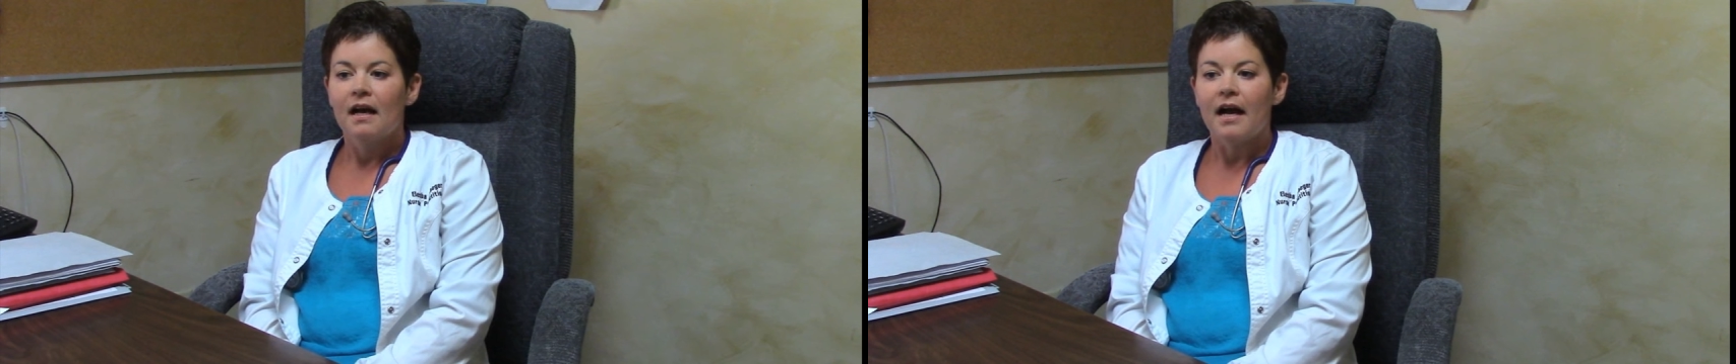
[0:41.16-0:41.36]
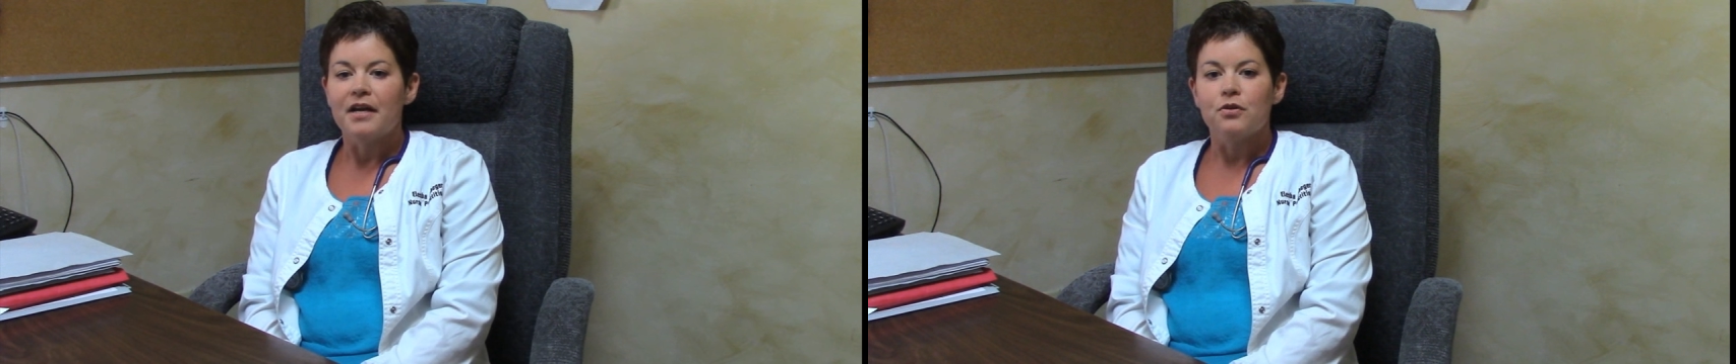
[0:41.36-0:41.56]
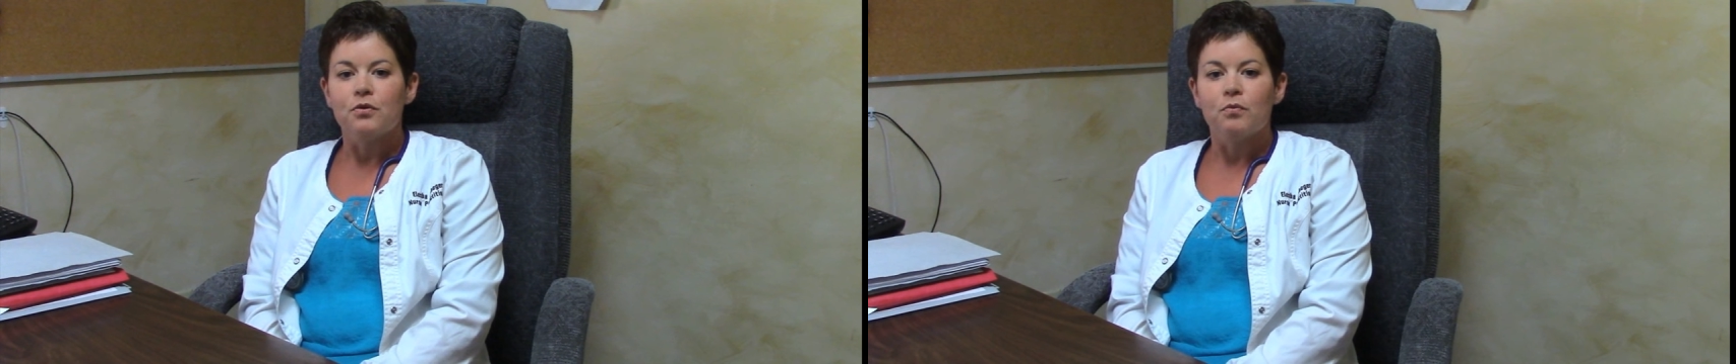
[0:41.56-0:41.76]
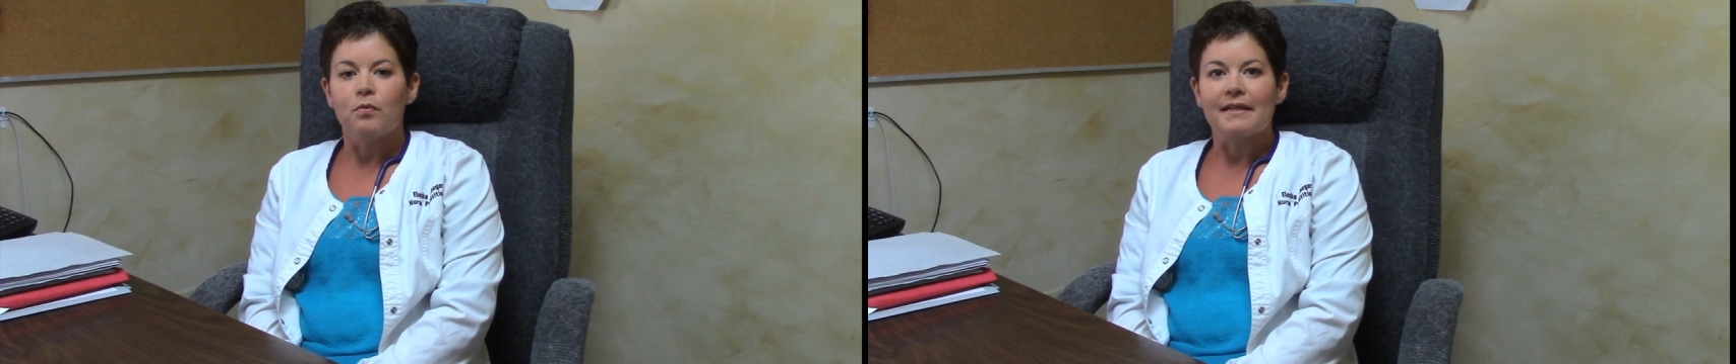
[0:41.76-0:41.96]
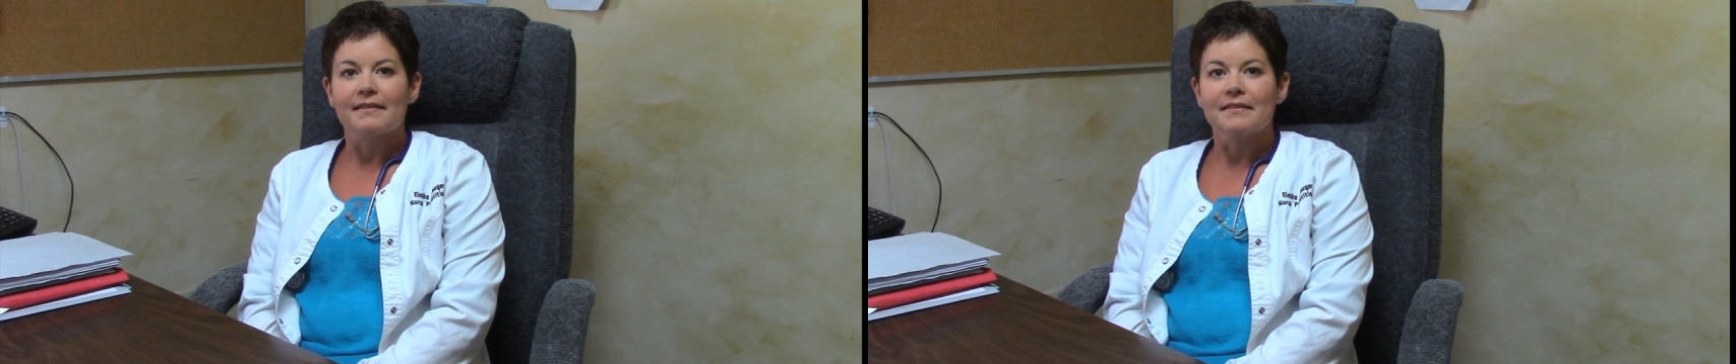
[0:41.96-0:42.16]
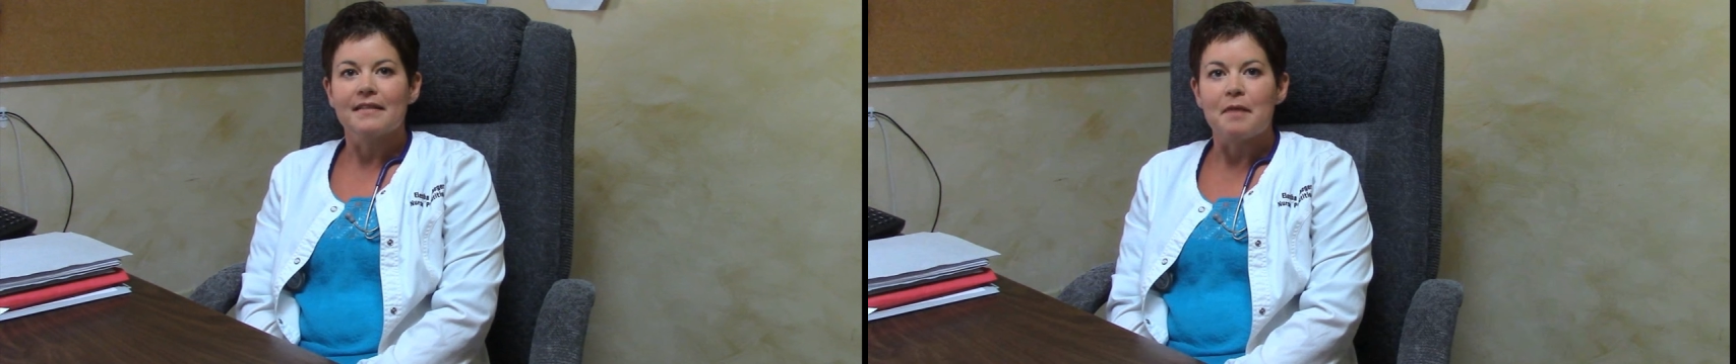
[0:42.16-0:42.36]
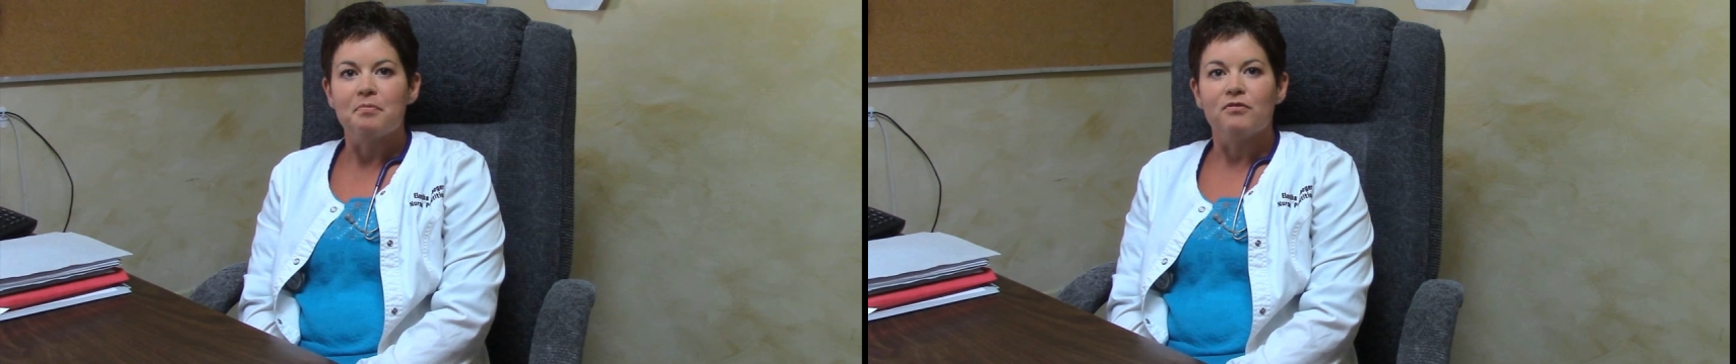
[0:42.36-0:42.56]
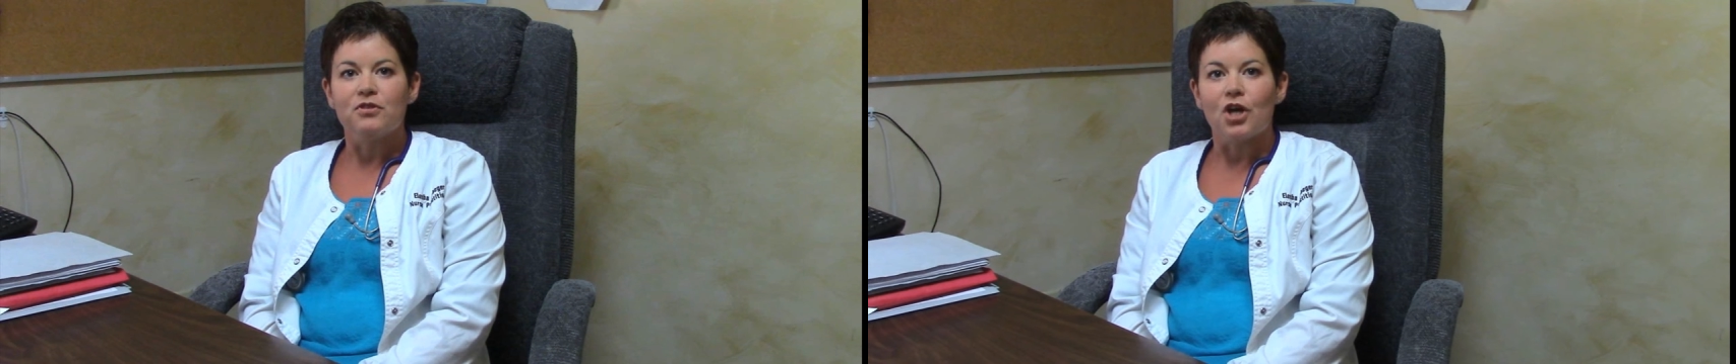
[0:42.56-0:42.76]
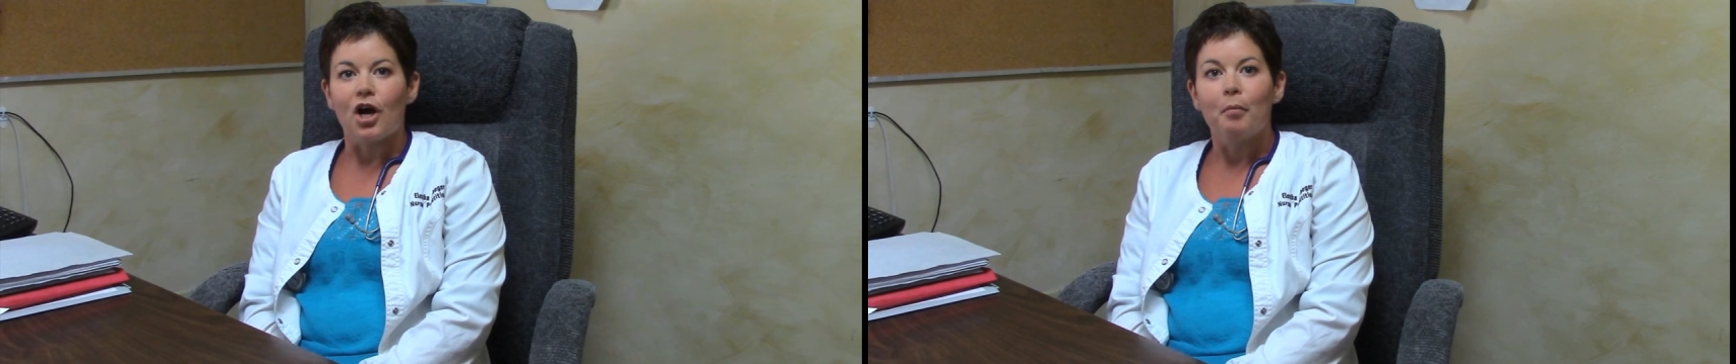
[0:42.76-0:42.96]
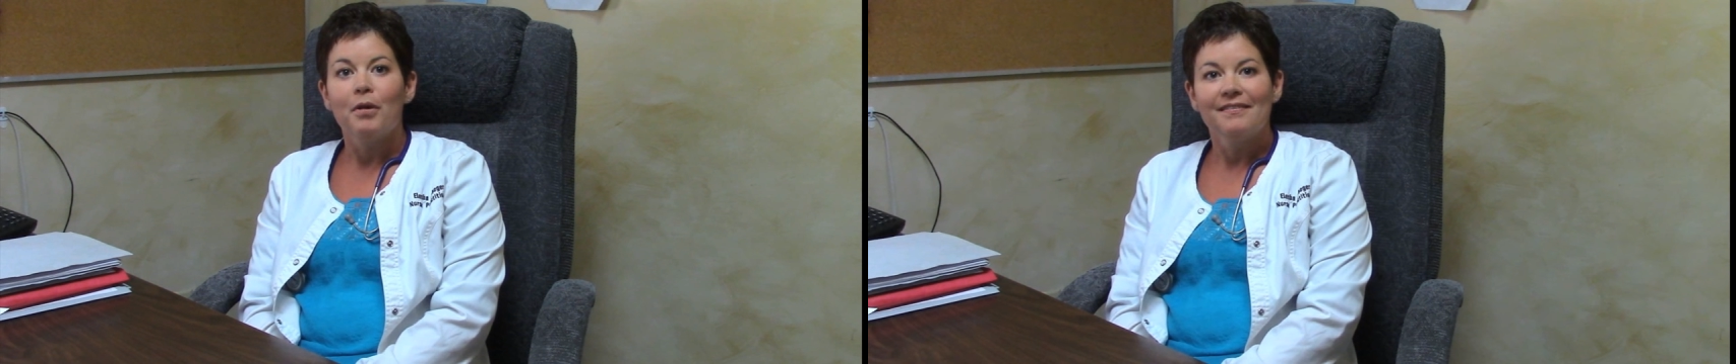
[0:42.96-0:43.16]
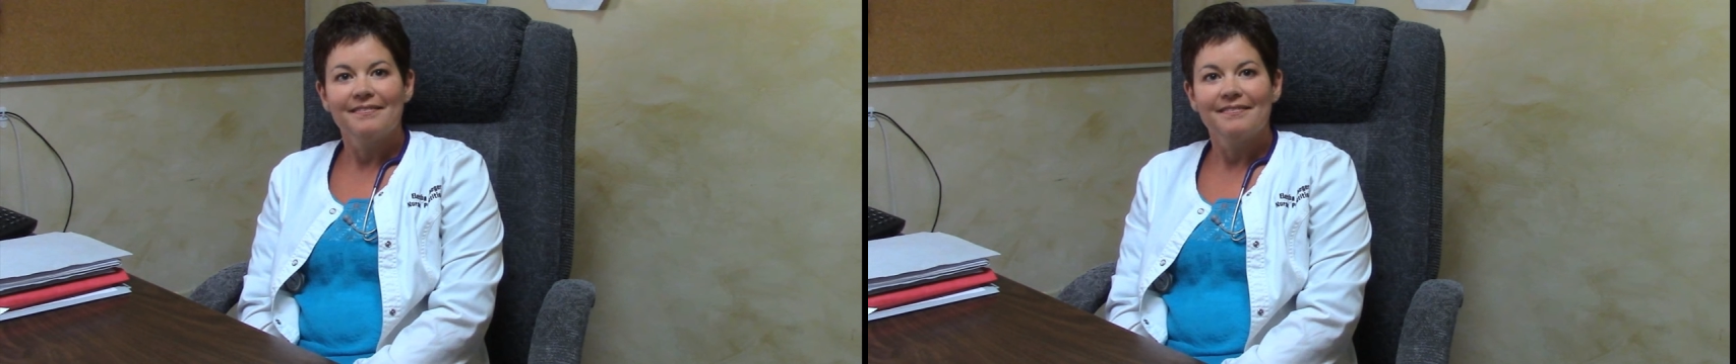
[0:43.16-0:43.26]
knew what type of job